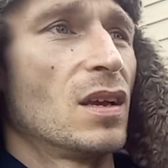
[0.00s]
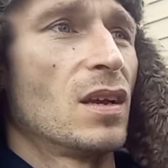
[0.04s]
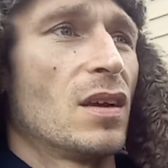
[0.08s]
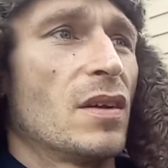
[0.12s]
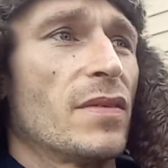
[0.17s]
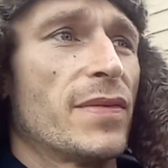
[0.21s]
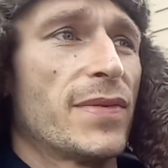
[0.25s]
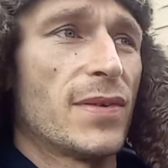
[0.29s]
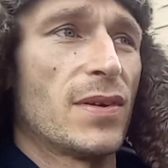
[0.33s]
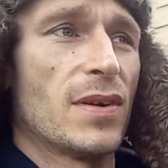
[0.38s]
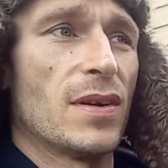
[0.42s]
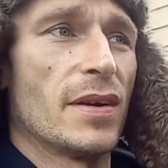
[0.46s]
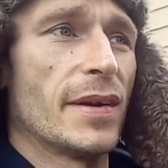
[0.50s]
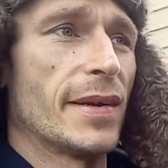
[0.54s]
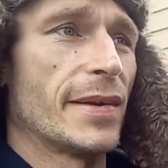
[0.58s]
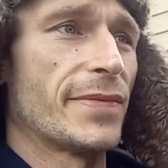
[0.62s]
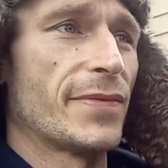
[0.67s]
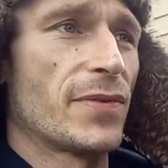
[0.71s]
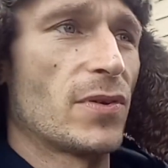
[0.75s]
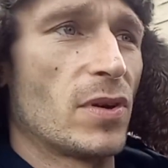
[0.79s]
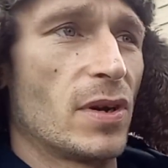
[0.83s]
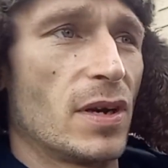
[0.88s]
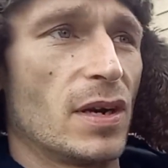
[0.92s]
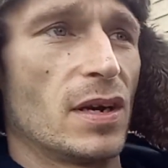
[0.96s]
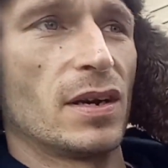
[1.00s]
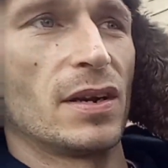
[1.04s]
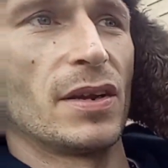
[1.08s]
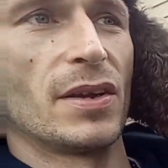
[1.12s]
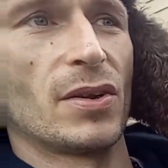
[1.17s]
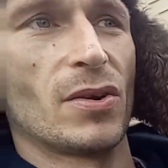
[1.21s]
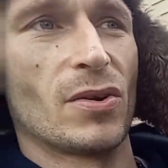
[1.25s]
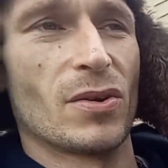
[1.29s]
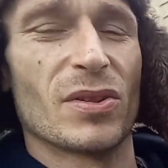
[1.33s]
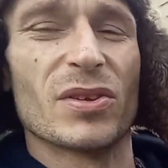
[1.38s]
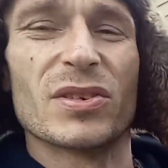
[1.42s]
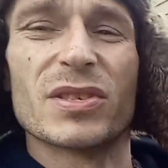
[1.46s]
for
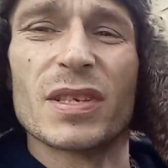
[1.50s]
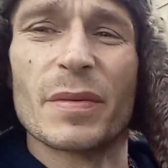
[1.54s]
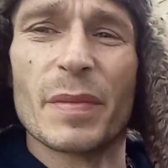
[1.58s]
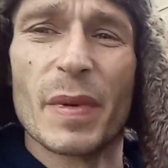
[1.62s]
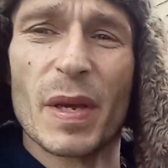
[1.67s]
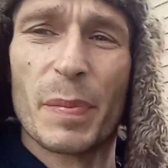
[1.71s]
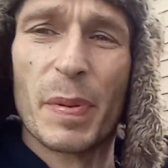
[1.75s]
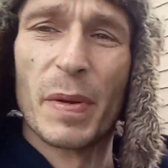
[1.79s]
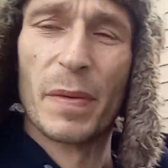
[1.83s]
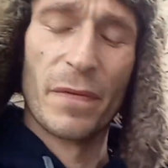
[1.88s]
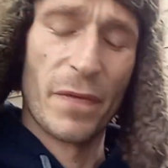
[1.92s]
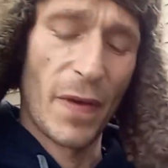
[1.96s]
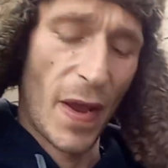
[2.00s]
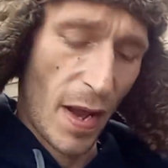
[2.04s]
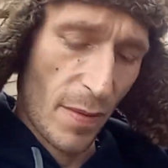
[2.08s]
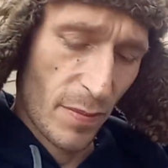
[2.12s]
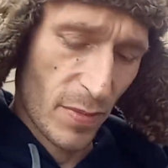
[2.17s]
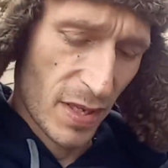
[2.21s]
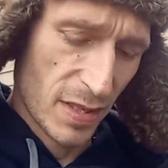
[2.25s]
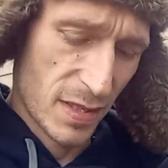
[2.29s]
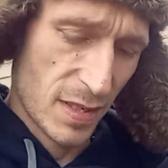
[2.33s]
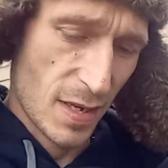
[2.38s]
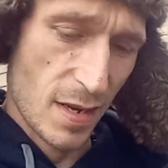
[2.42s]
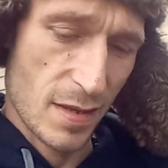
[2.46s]
there's going to be families